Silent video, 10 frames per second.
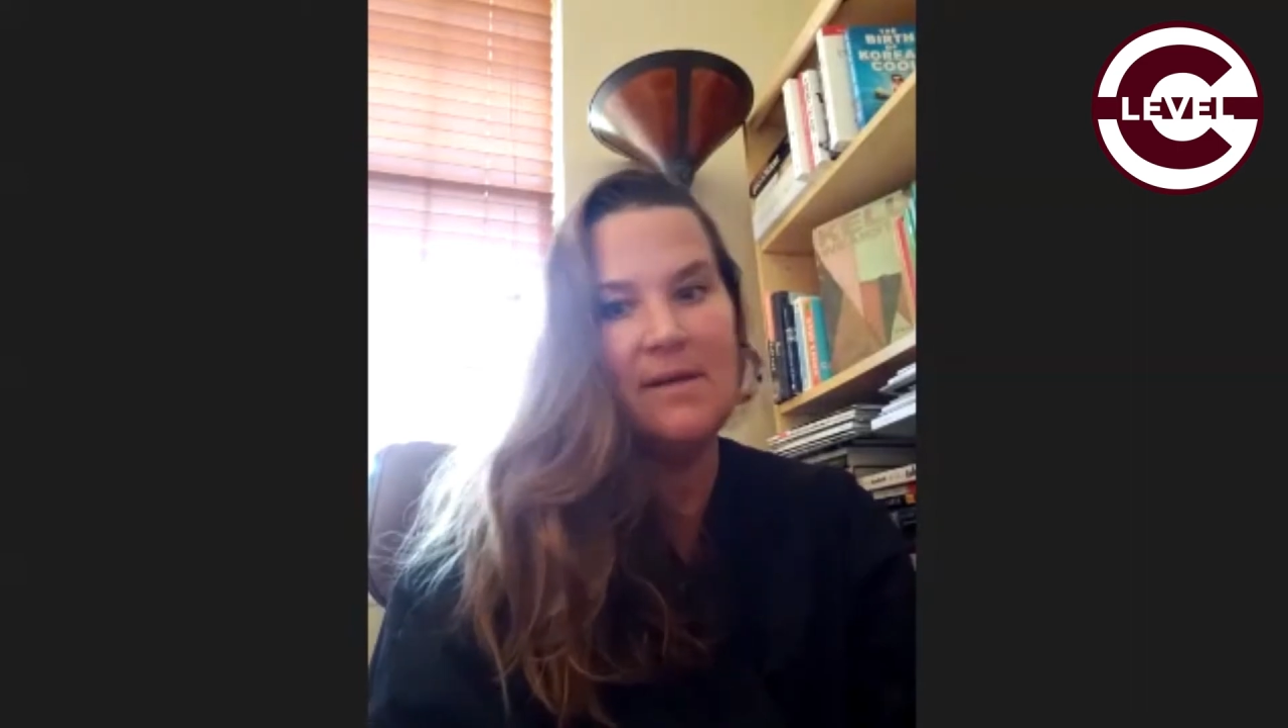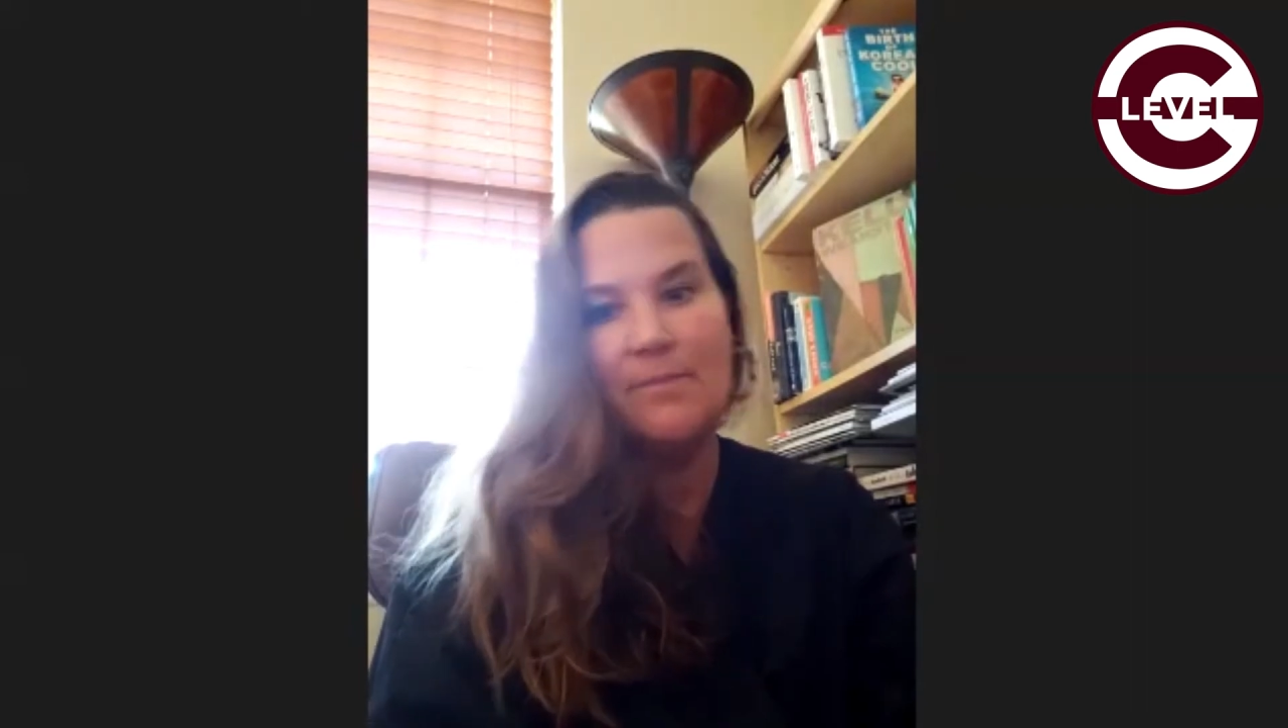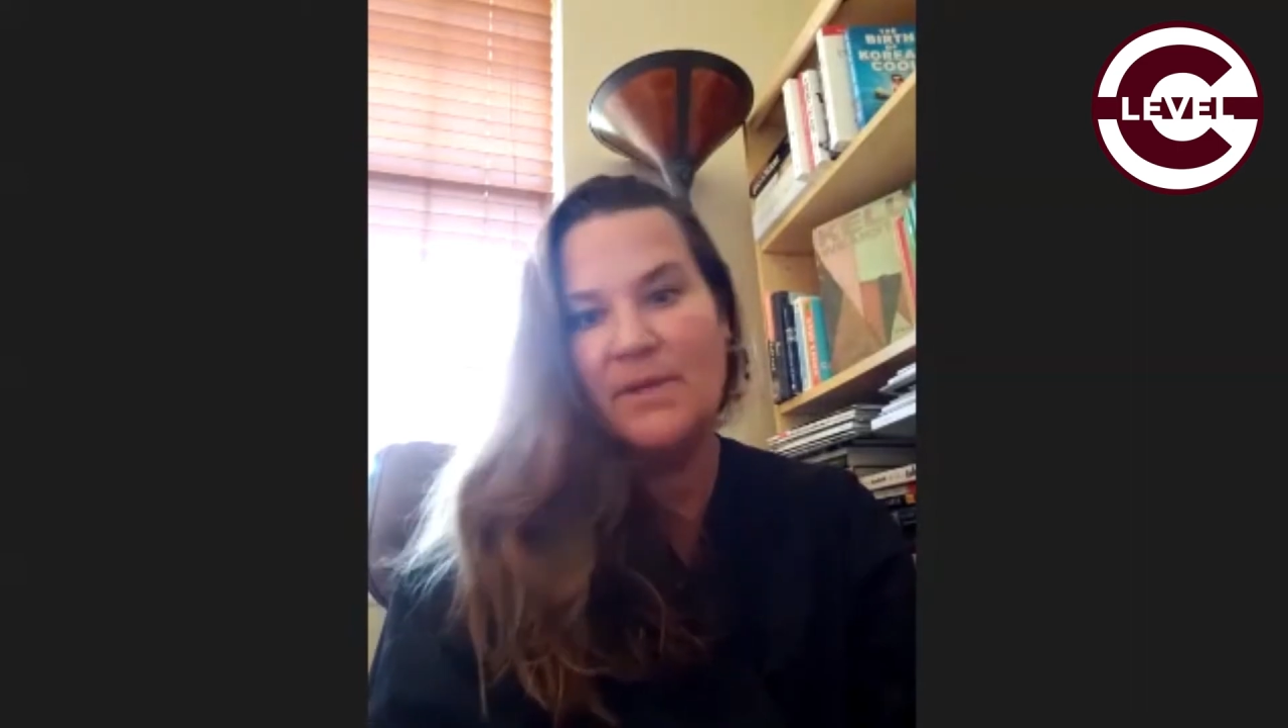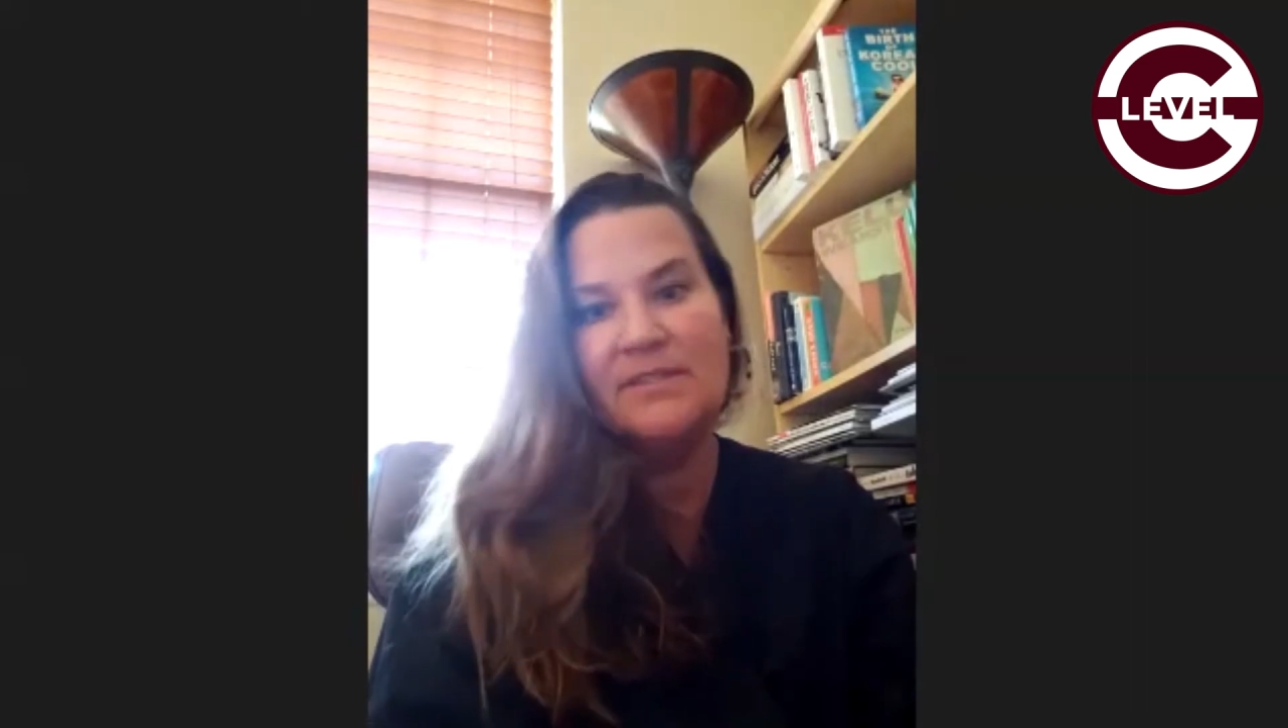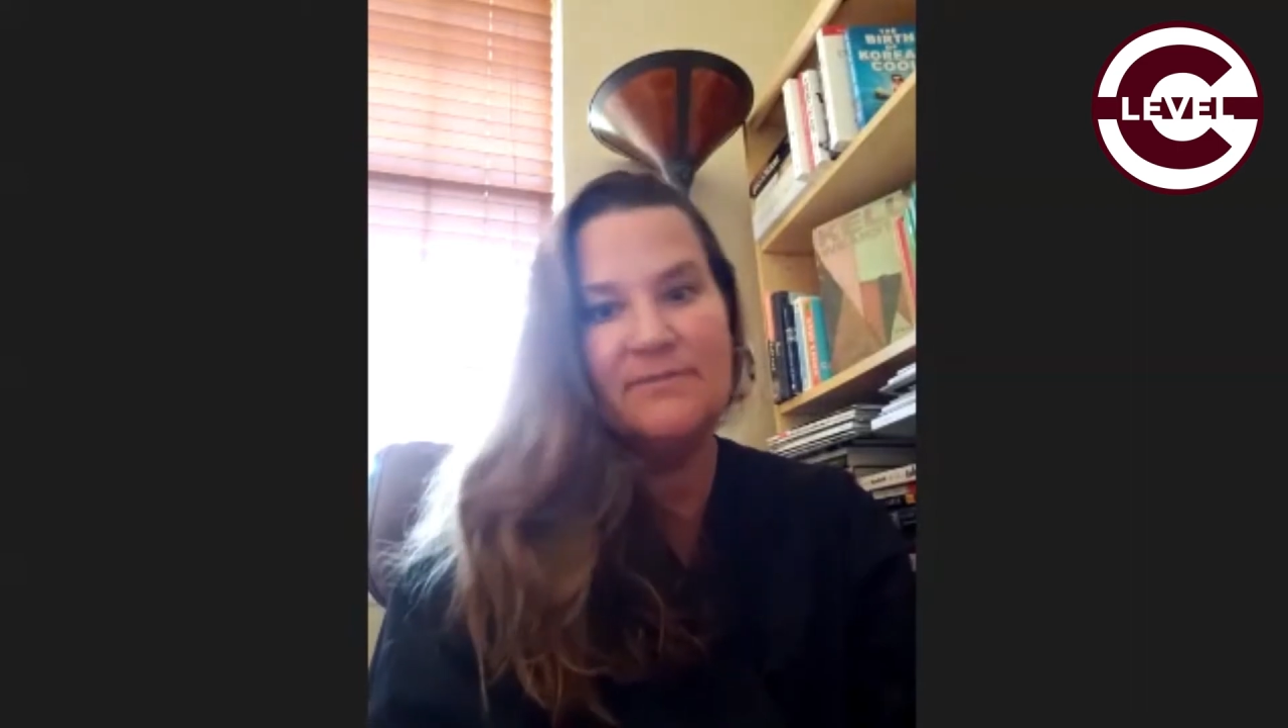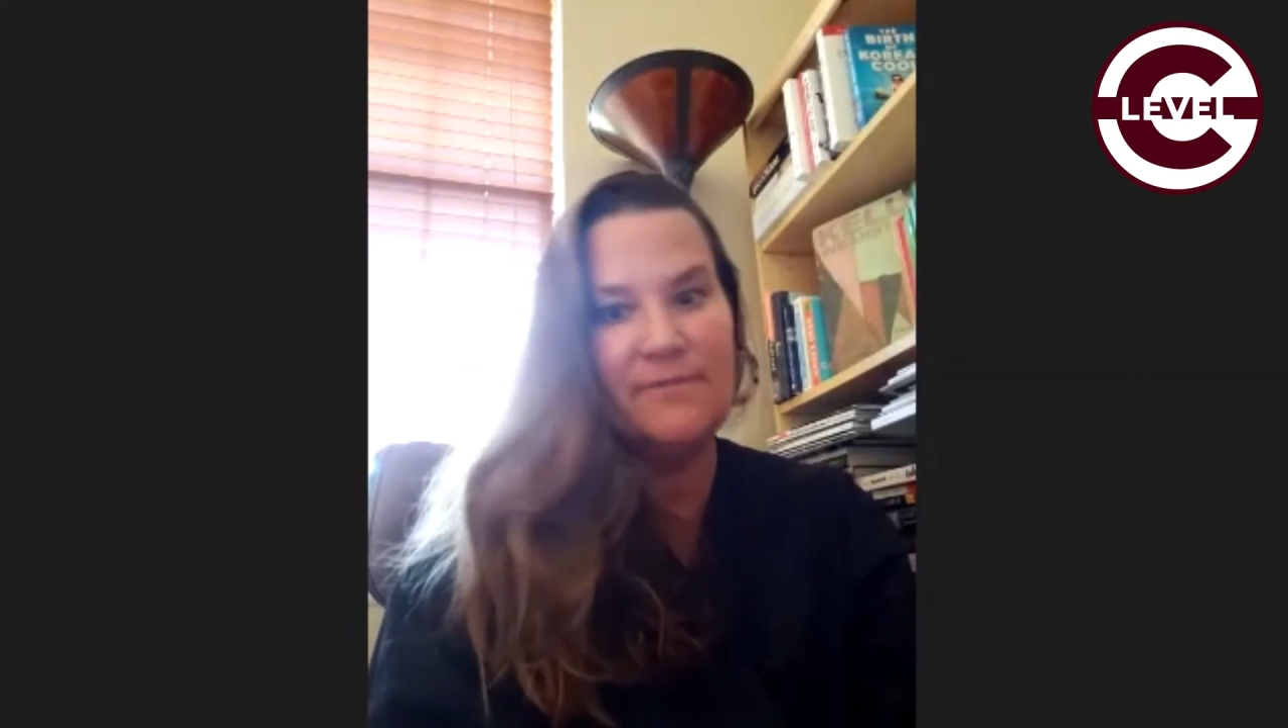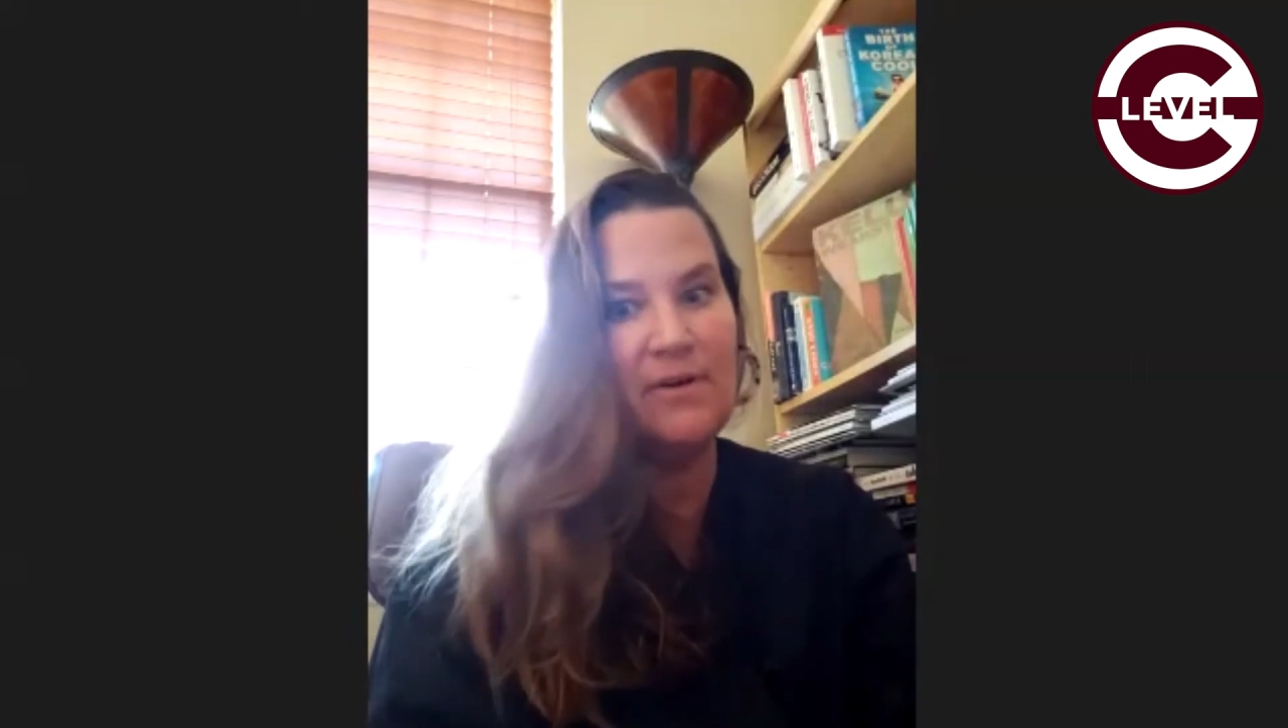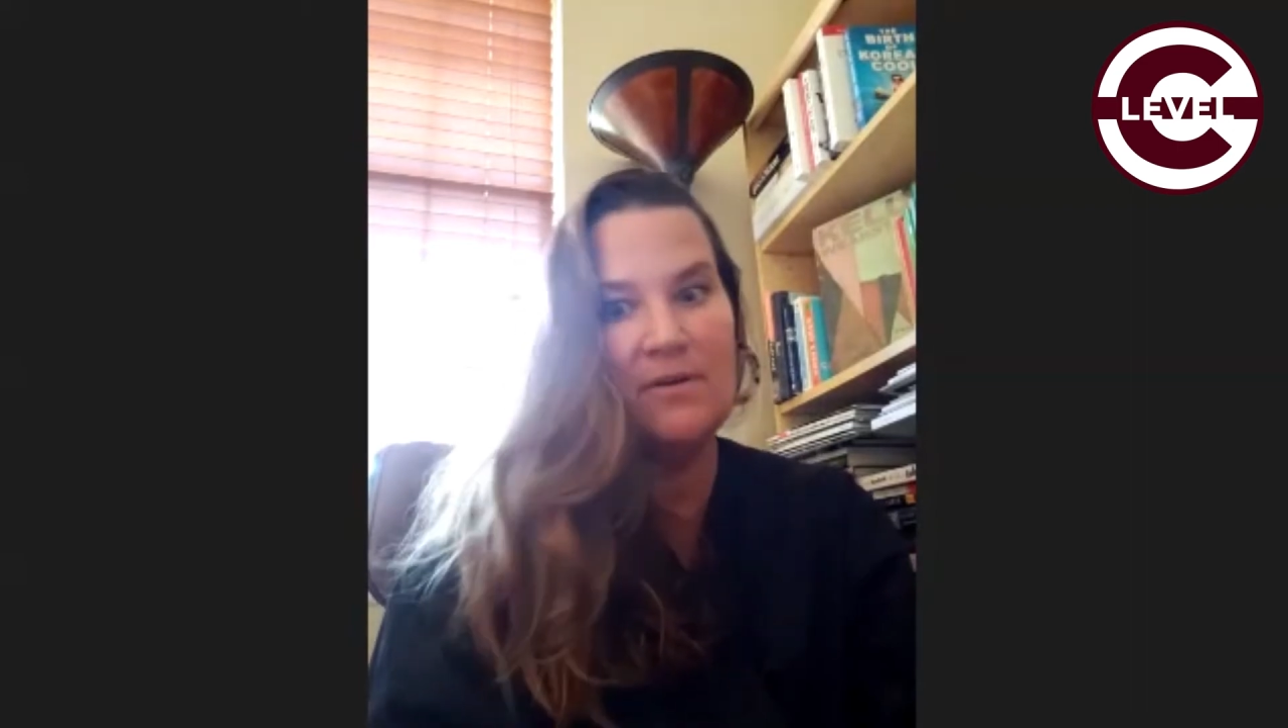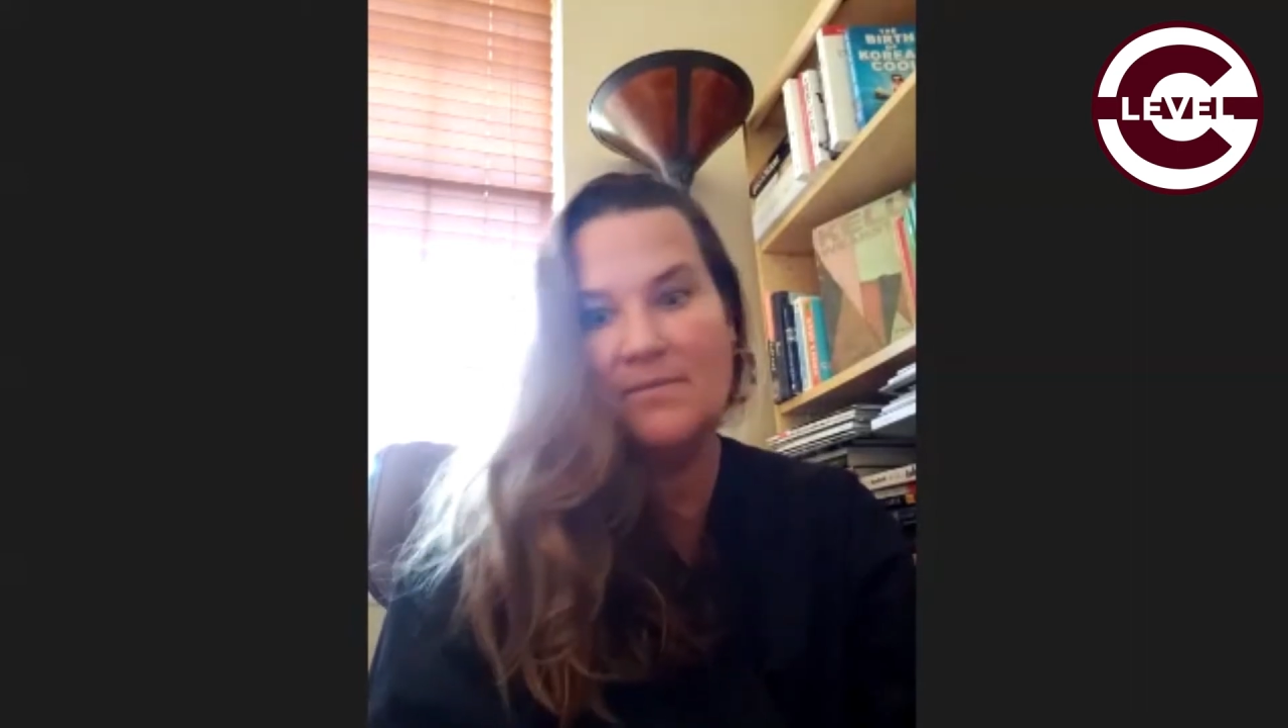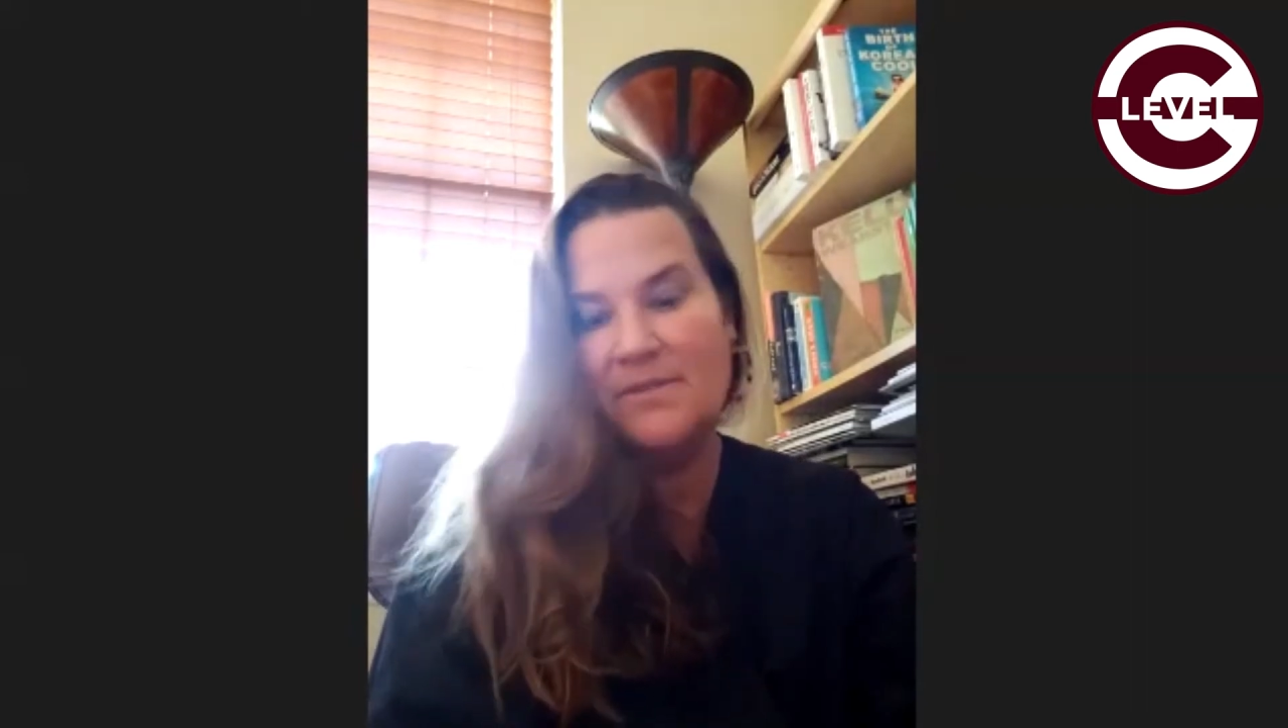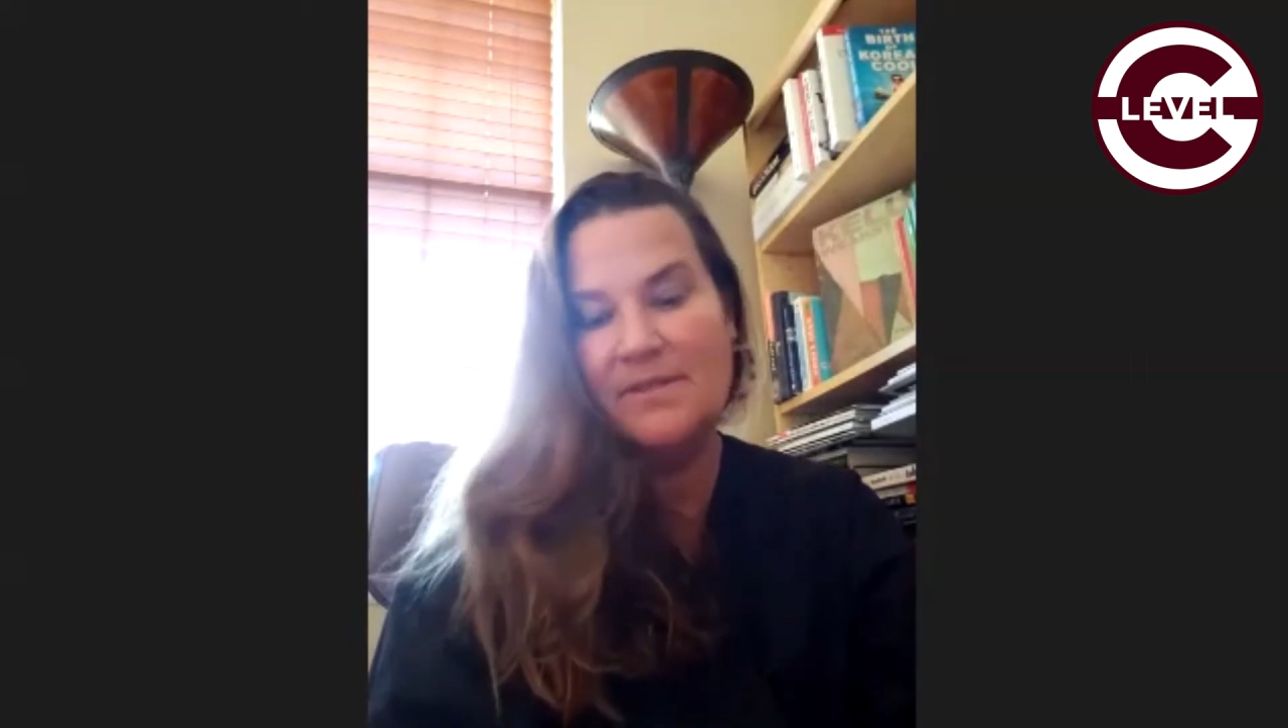companies, firms,